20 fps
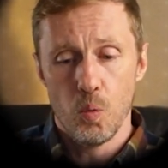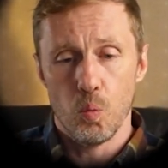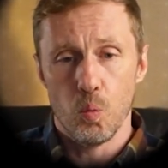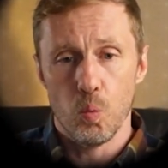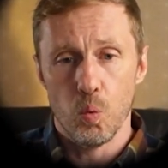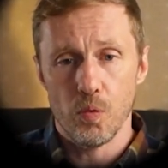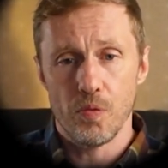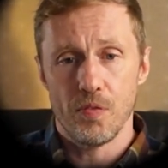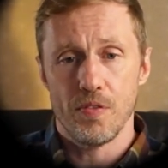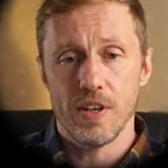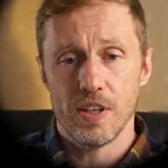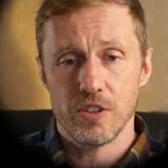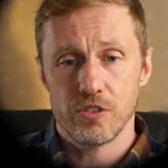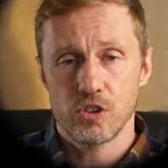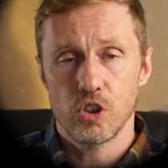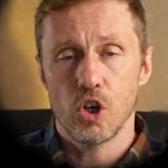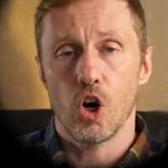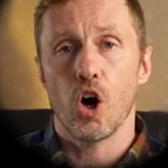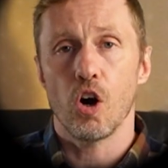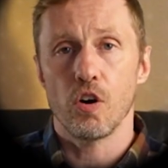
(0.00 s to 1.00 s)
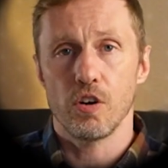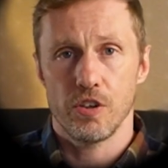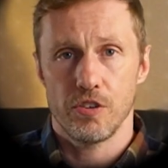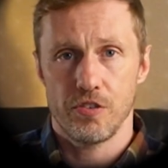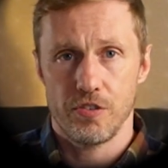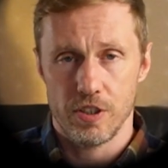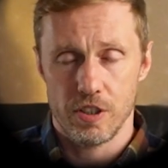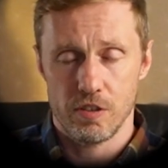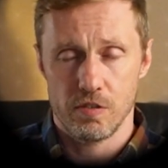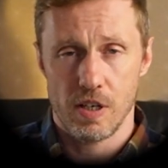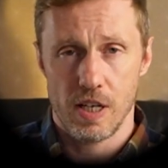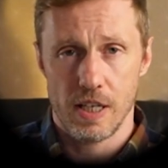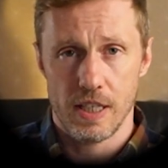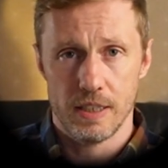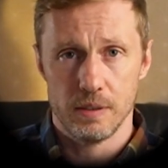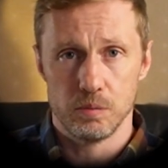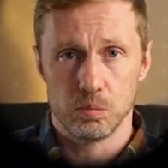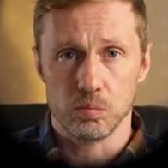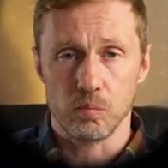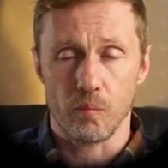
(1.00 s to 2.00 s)
Would this chorus that you're
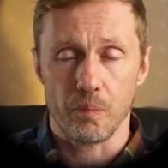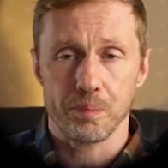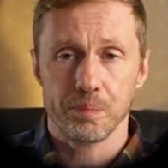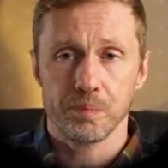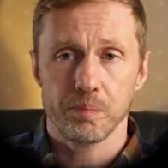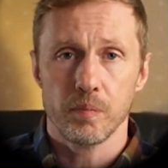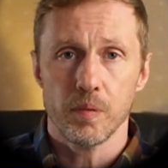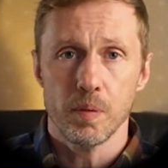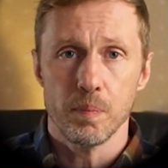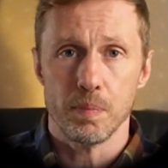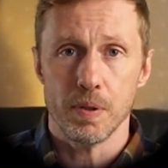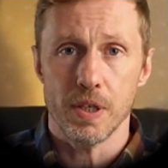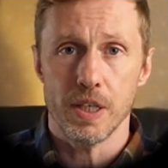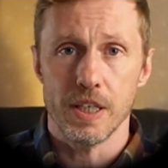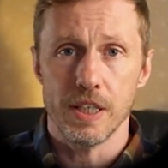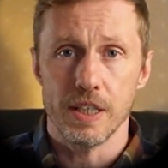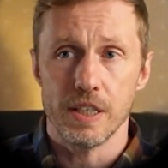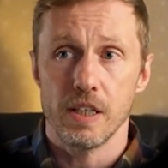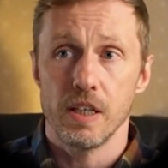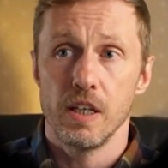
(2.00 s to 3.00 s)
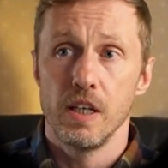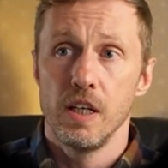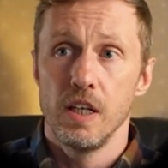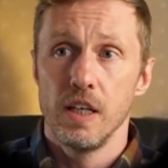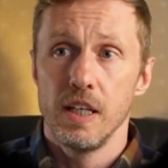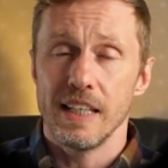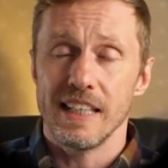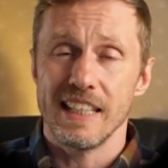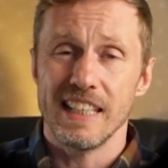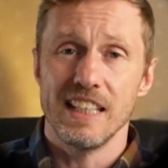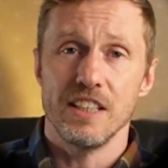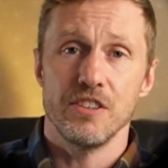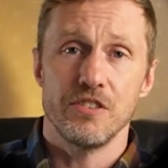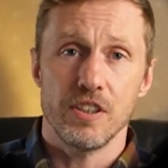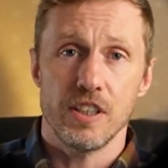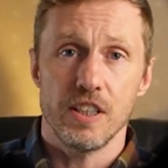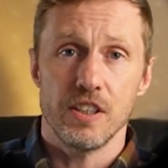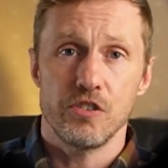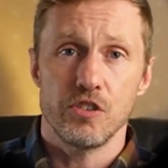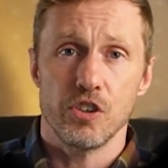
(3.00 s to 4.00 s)
writing be
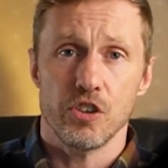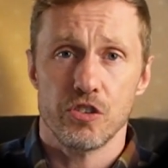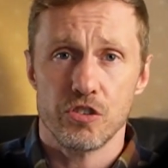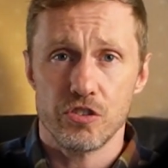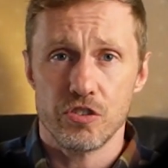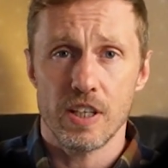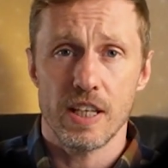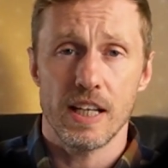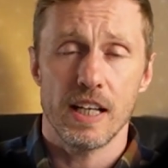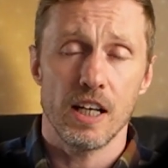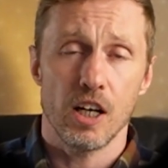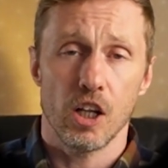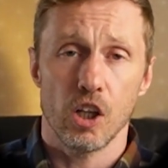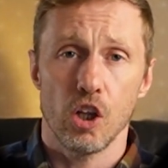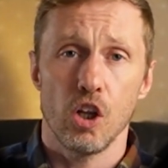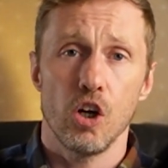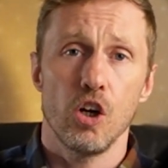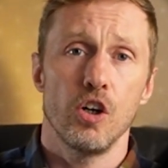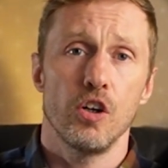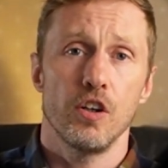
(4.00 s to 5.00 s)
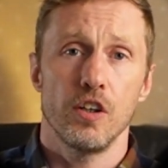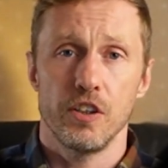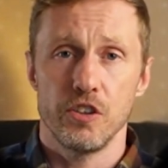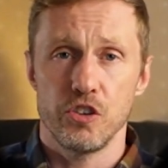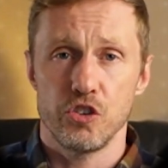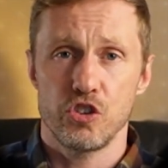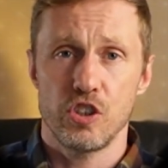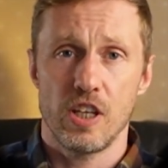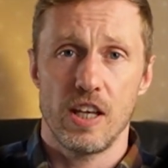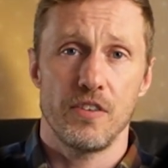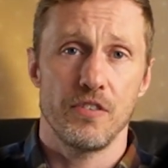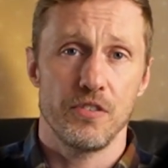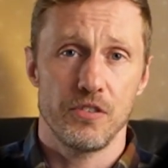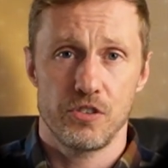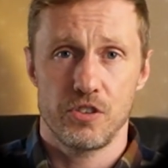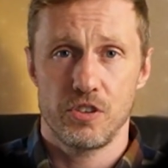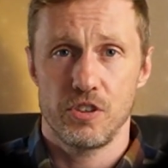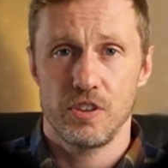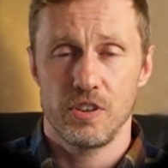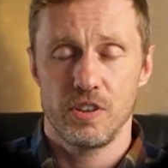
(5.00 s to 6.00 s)
easy to sing along and
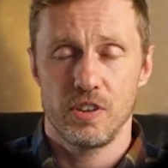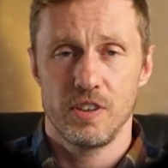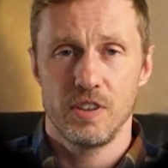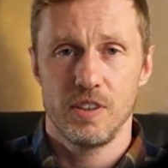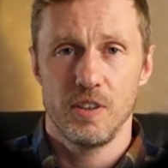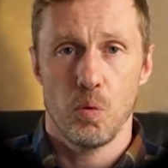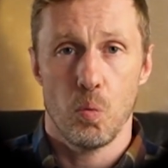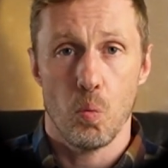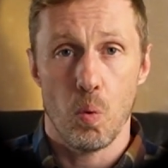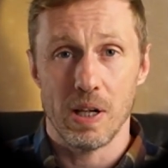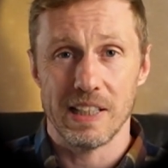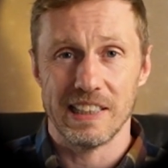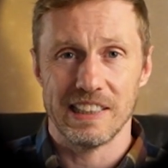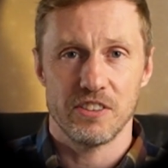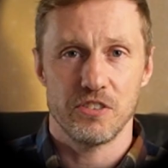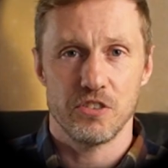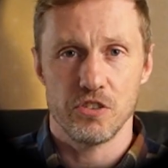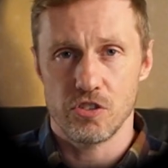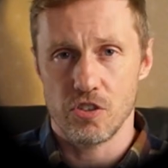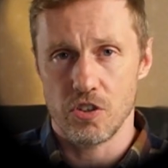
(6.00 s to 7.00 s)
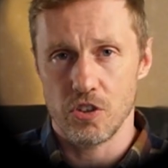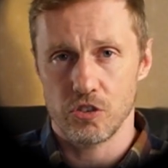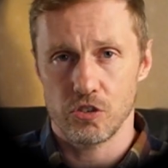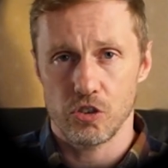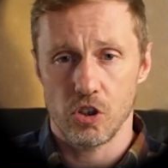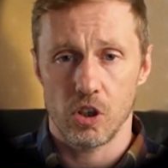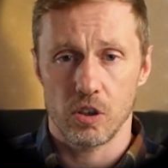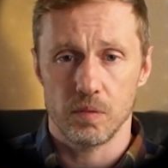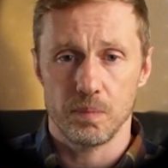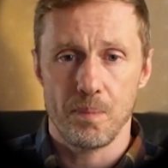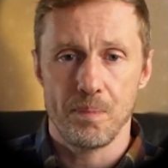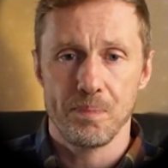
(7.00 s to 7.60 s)
chant while you listen to the song?